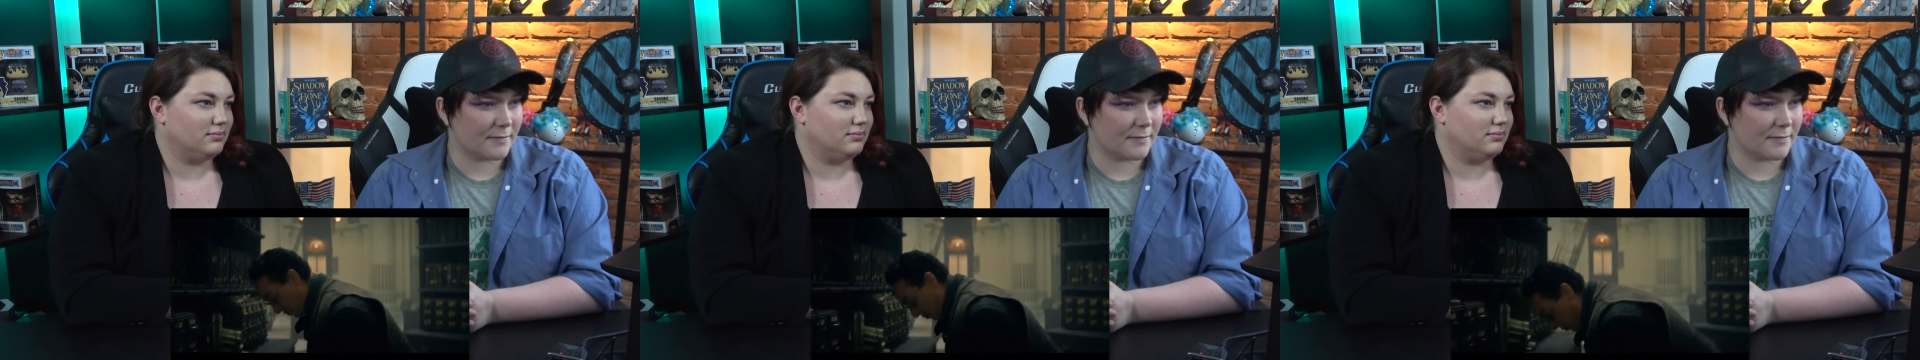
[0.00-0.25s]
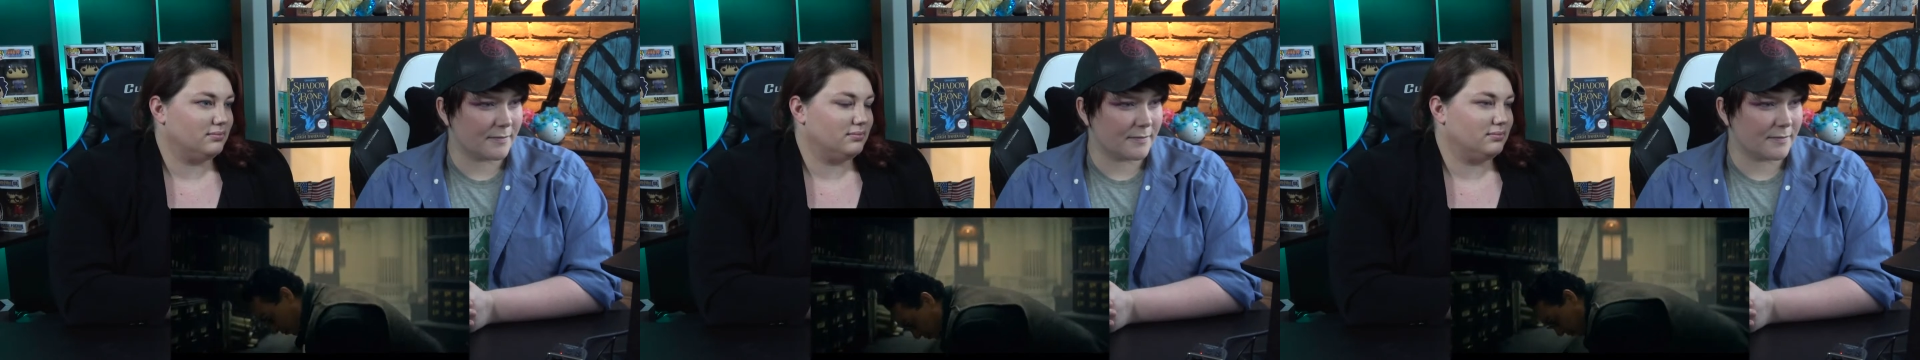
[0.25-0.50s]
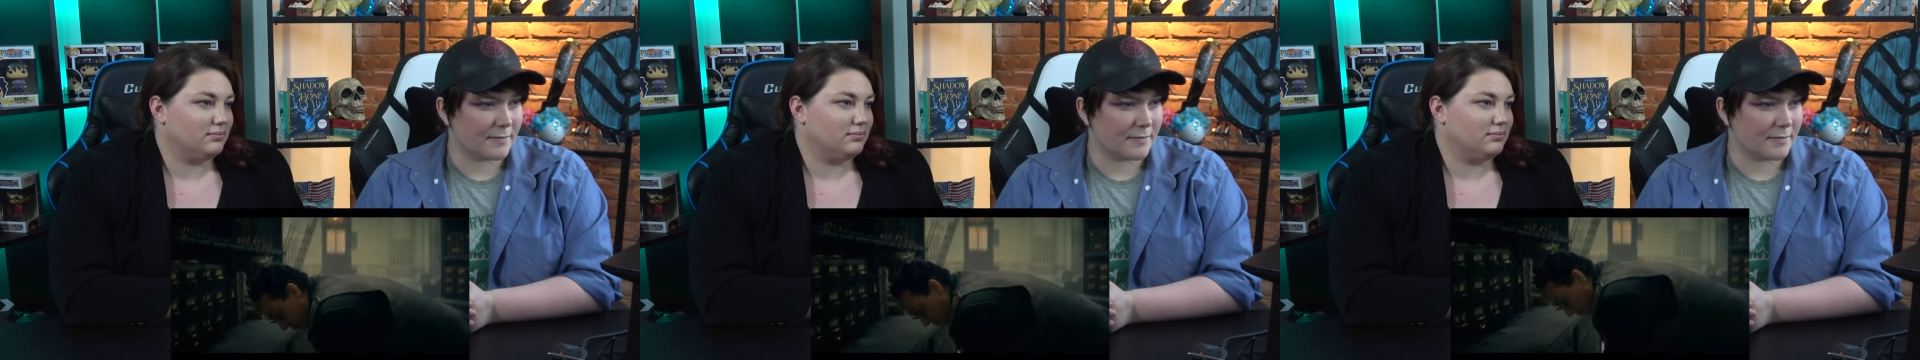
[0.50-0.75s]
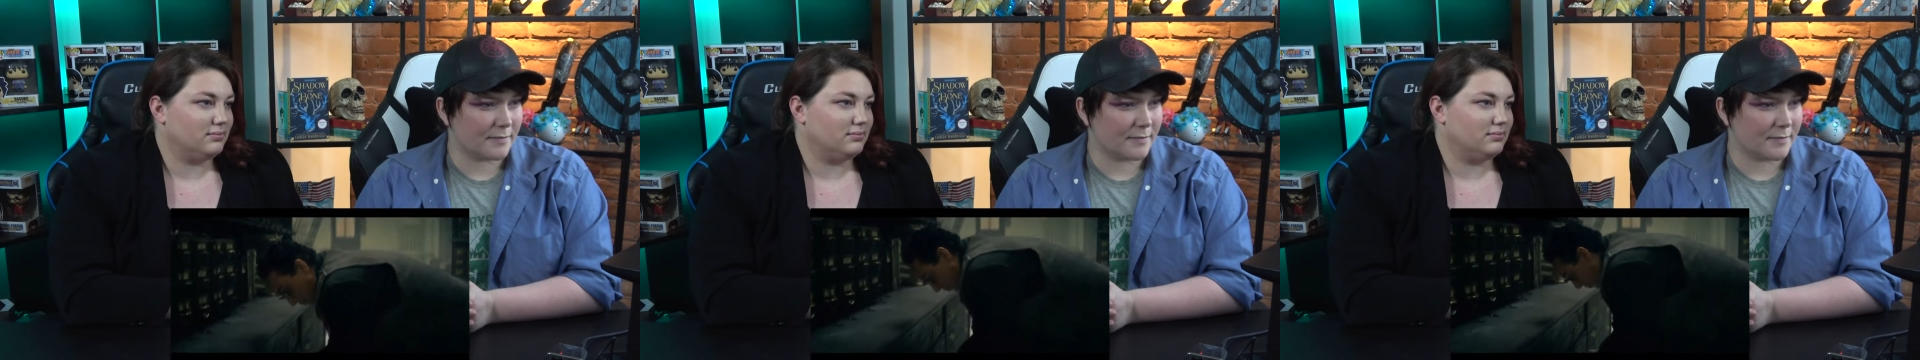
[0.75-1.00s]

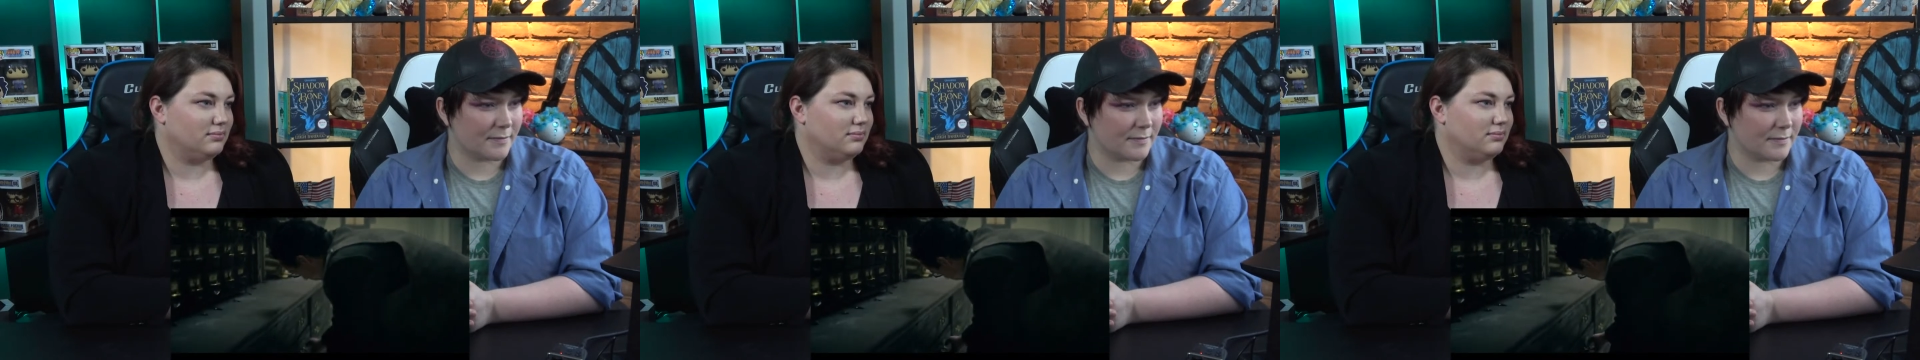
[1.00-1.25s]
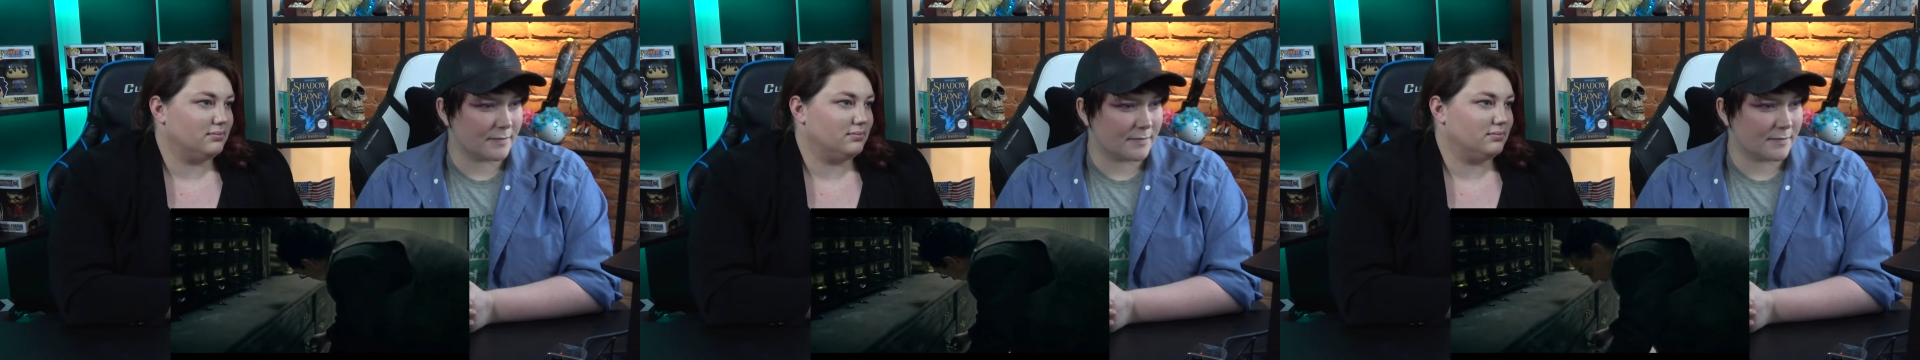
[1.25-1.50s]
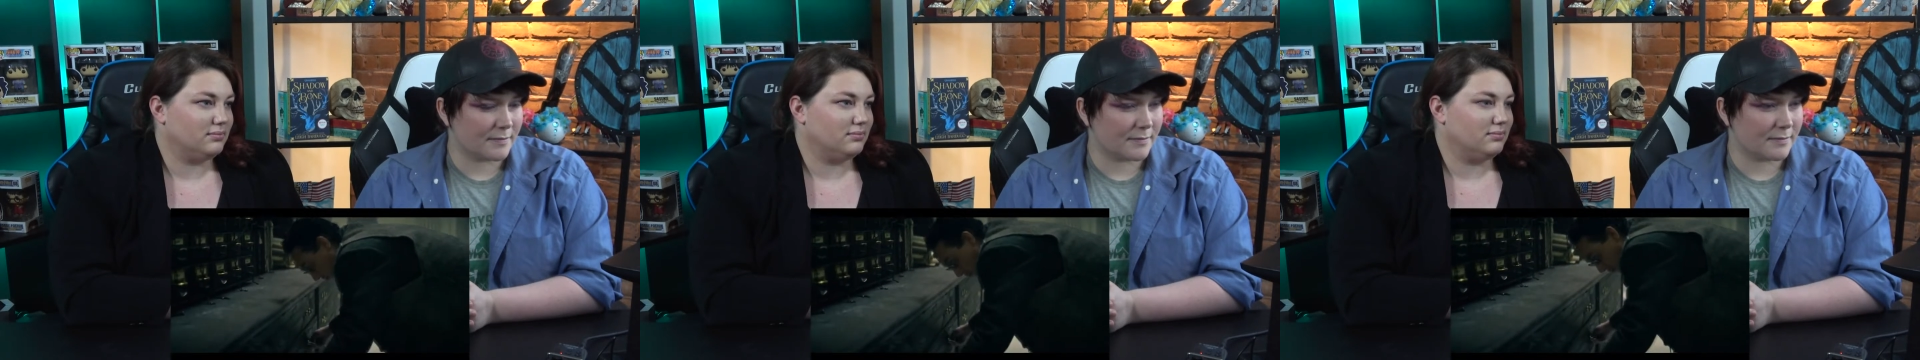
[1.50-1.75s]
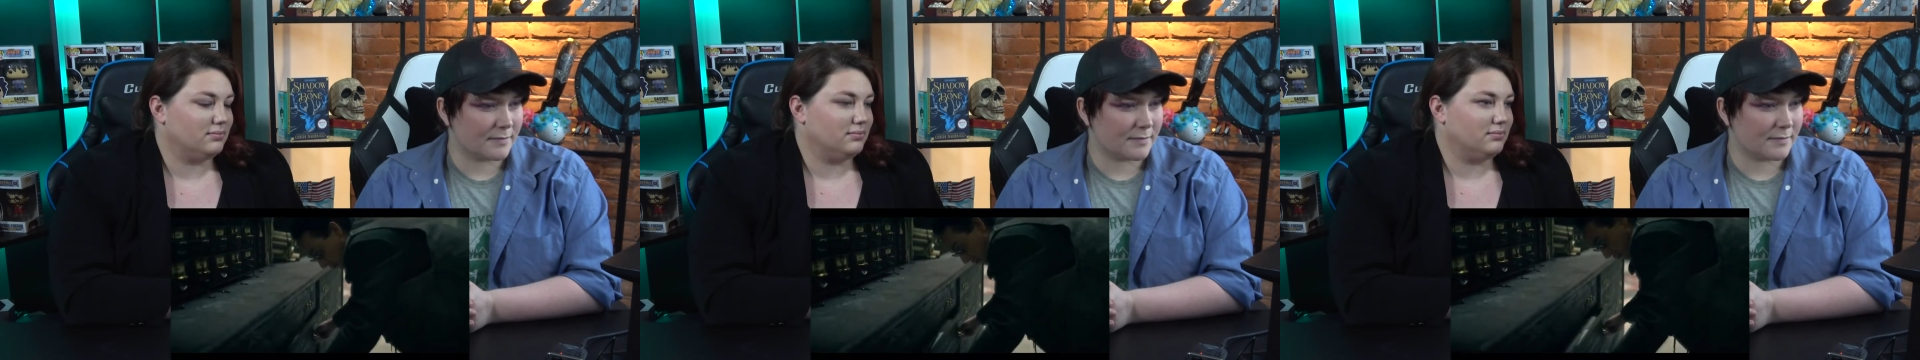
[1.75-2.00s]

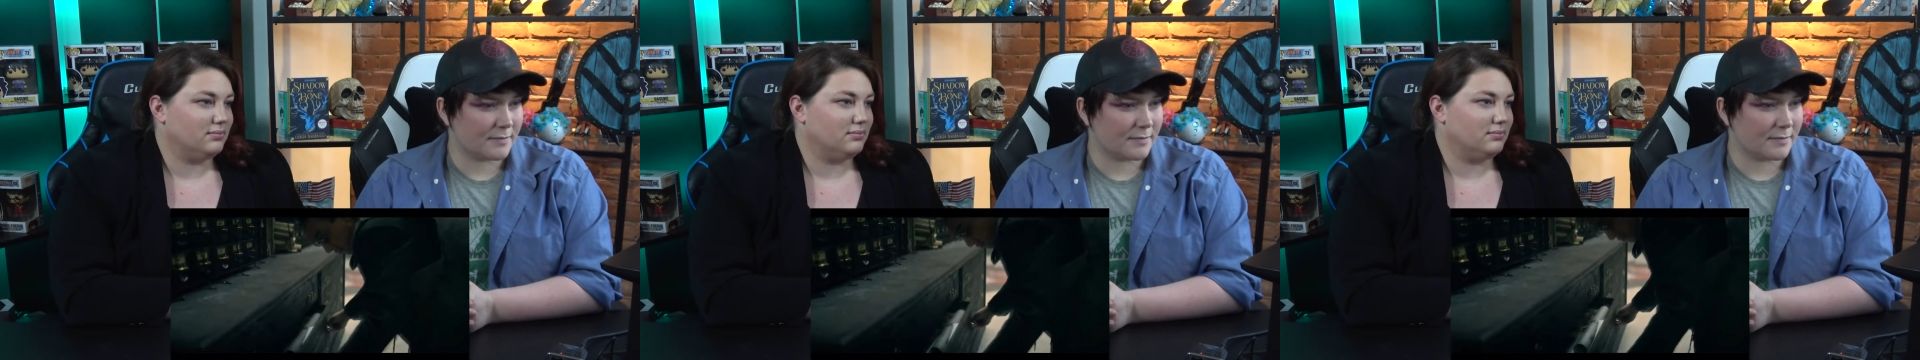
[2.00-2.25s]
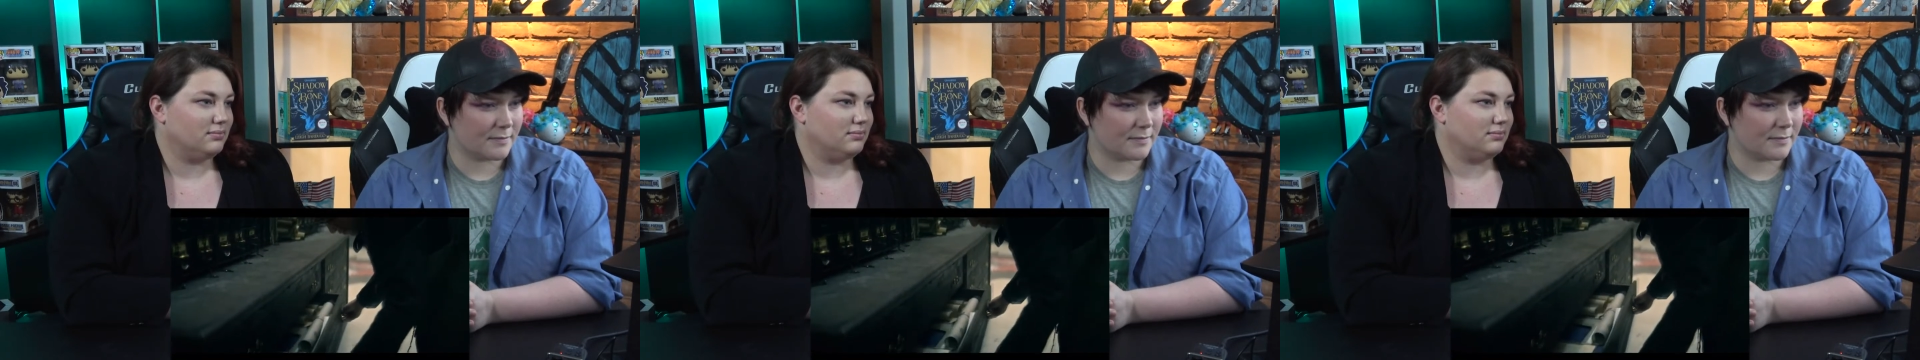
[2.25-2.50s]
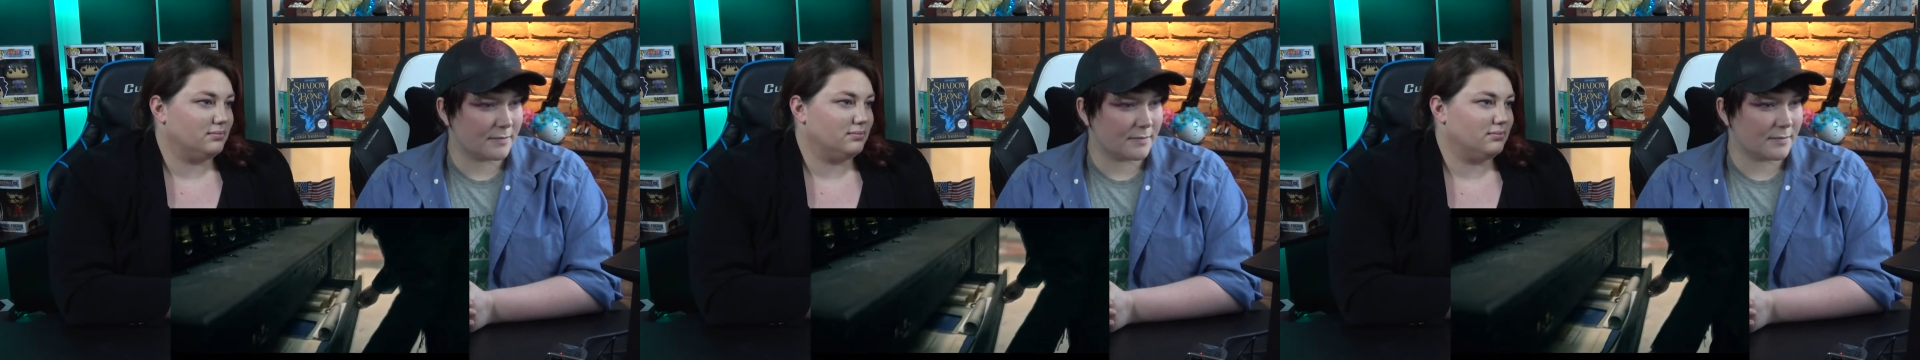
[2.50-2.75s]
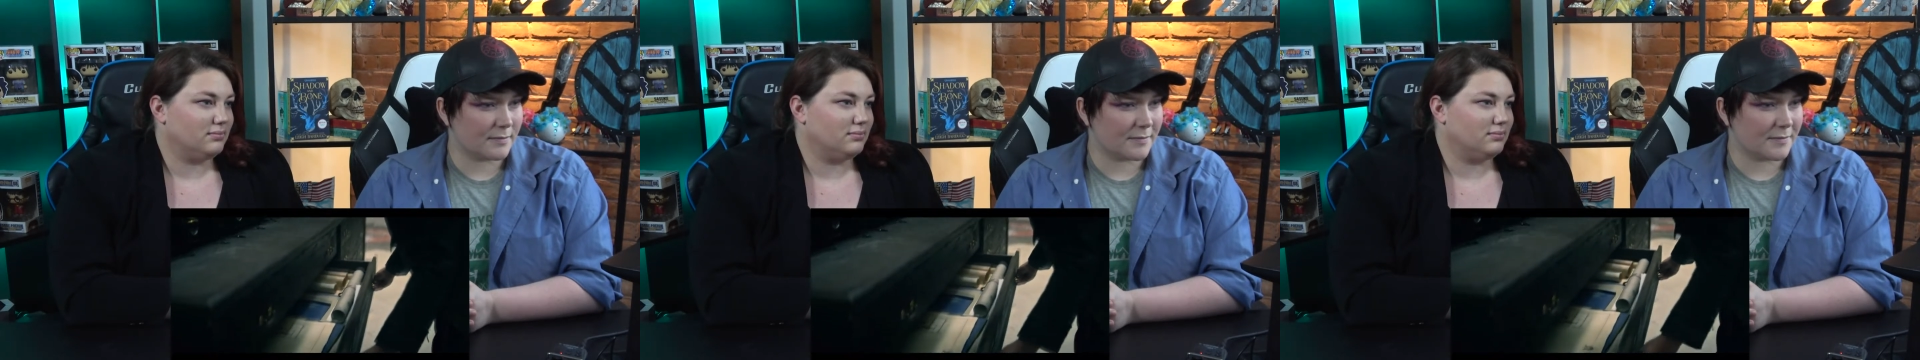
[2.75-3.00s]
Nobody speaks.